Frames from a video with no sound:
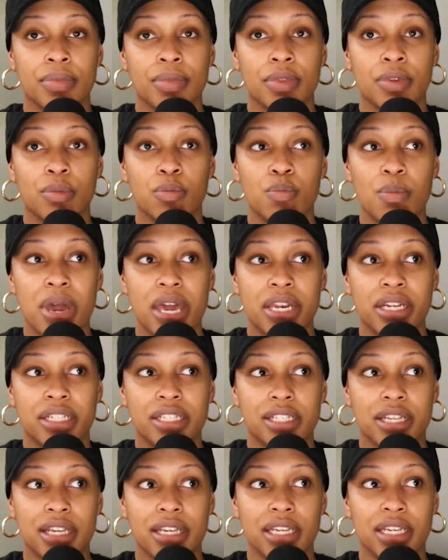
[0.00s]

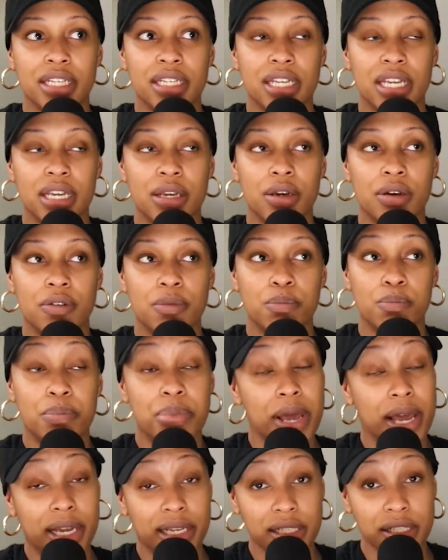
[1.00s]
meditate
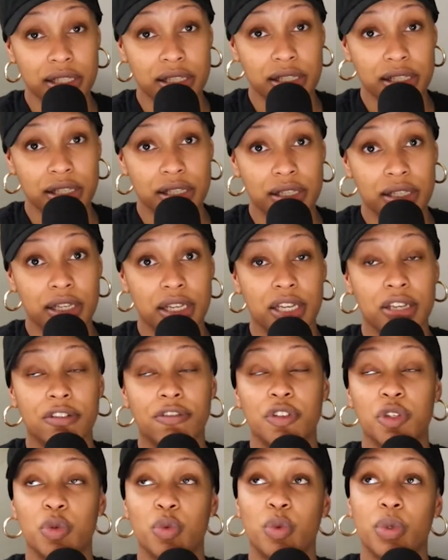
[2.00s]
best, if
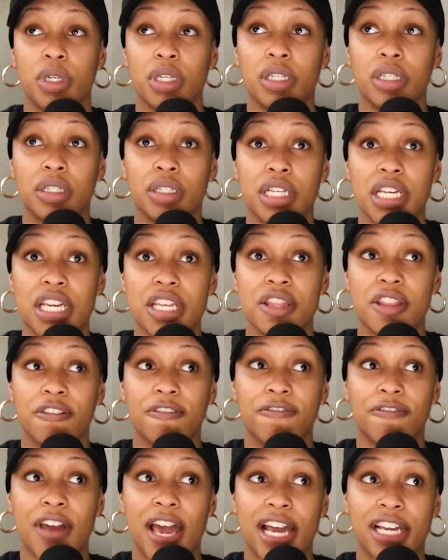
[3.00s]
you will, in the
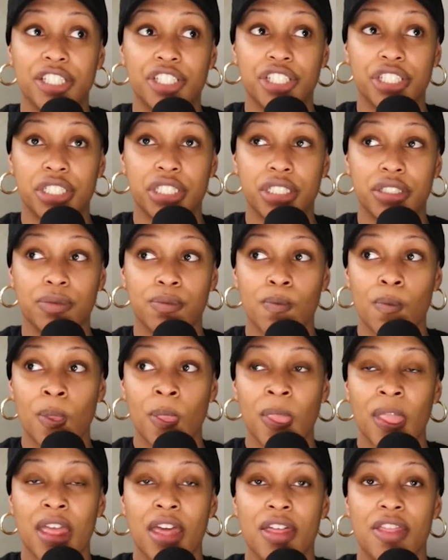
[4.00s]
fashion
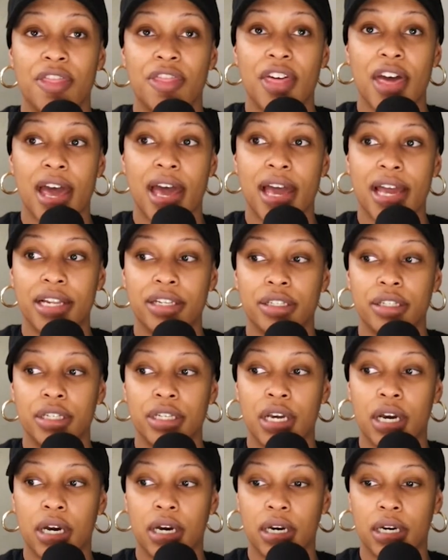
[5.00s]
that
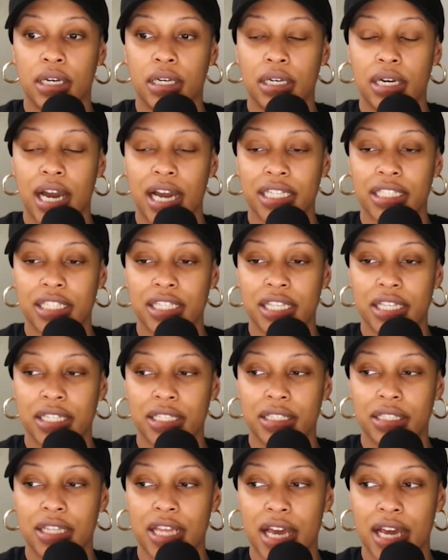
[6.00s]
I
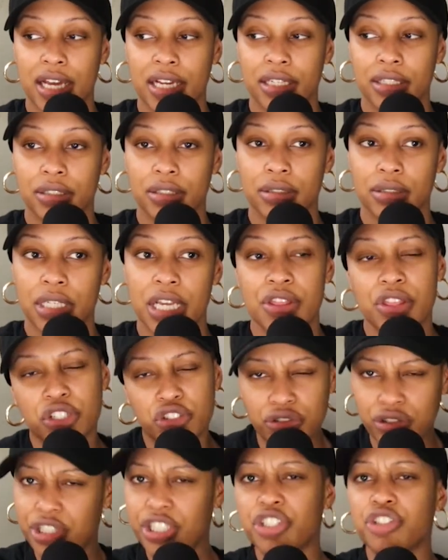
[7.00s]
think that in the
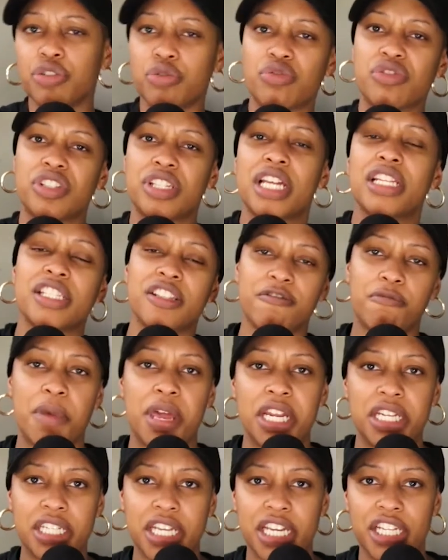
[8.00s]
traditional sense of
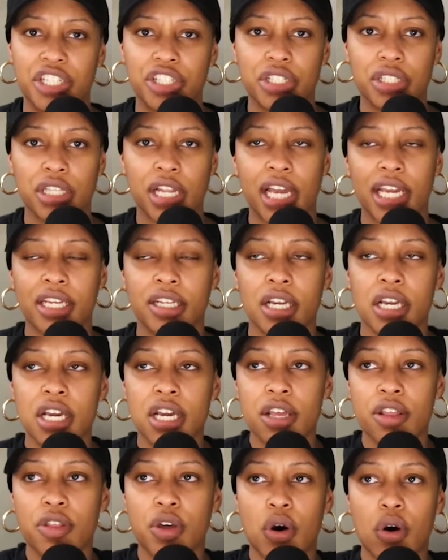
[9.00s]
meditation, like
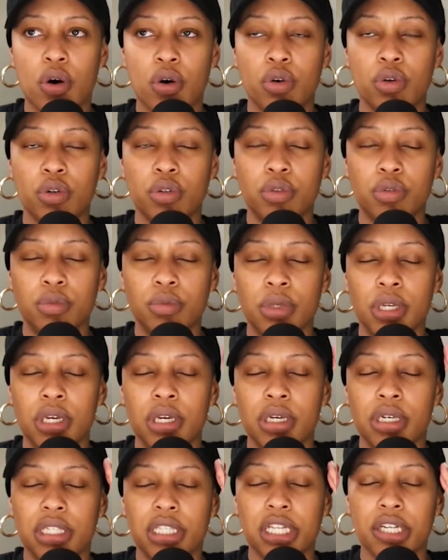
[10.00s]
the whole
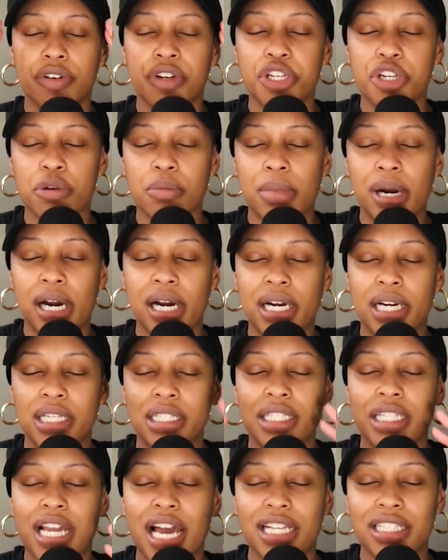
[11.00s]
clearing your mind,
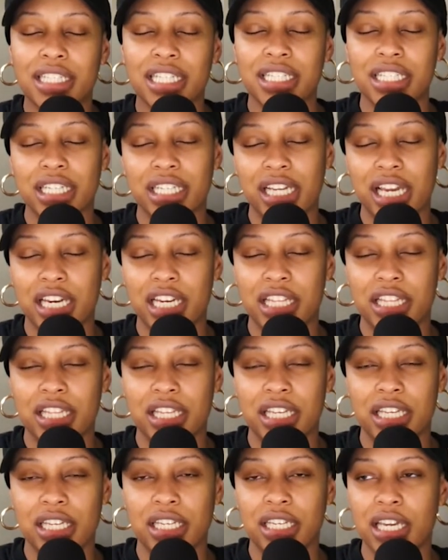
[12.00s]
not thinking
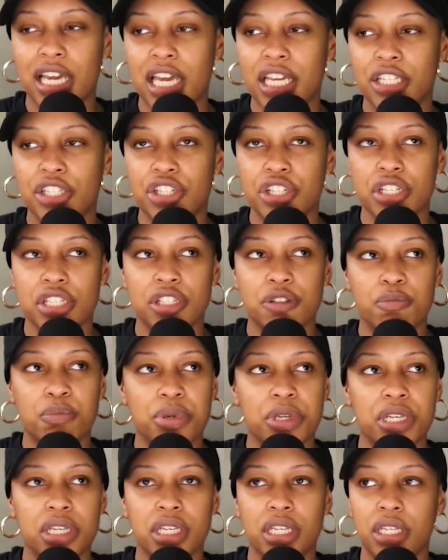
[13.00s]
anything, and just
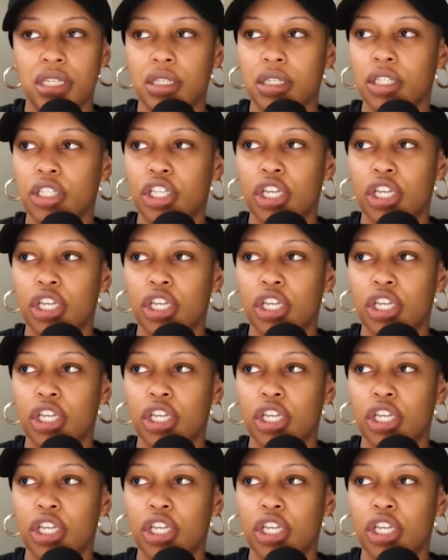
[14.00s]
being,